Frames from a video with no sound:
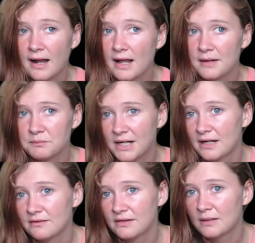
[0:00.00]
And
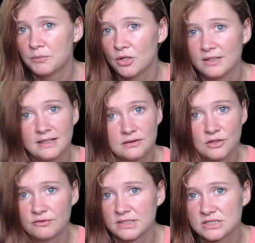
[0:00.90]
by that point, it had
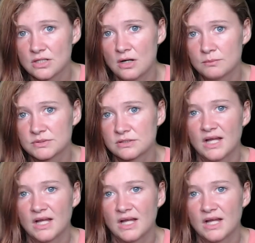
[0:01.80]
already stopped.